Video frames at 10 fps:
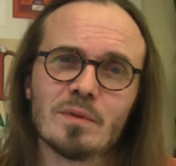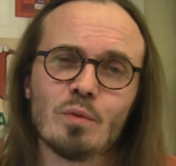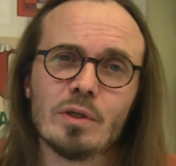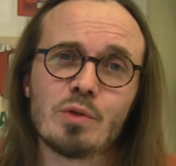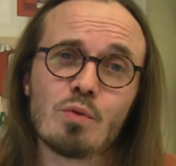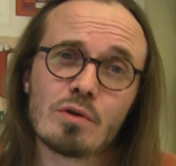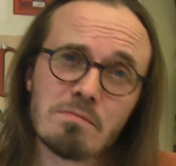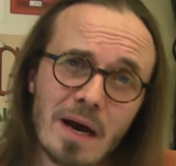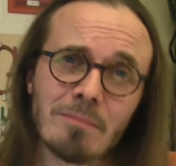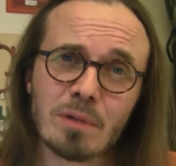which was
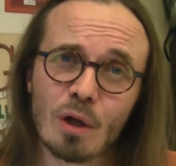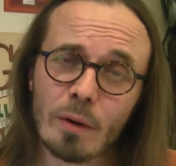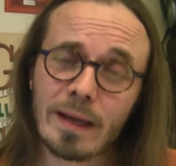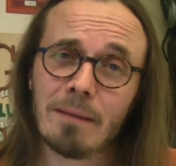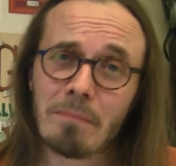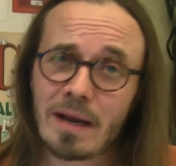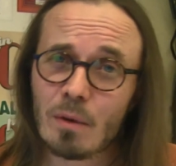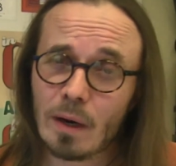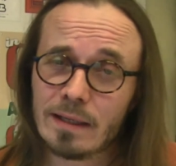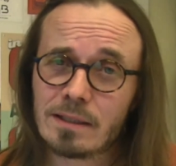mind-blowing in many
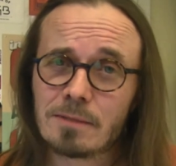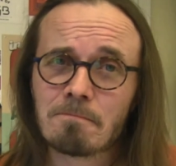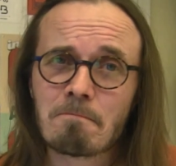ways,